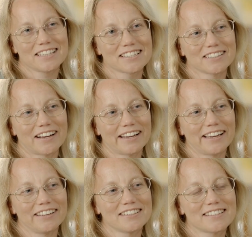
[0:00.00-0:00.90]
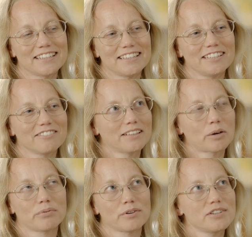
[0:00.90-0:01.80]
so I, I, don't see different
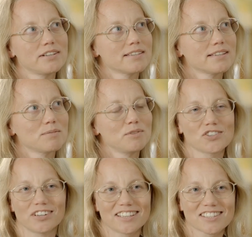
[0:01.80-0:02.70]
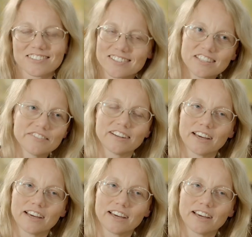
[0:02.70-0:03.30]
approaches as mutually exclusive.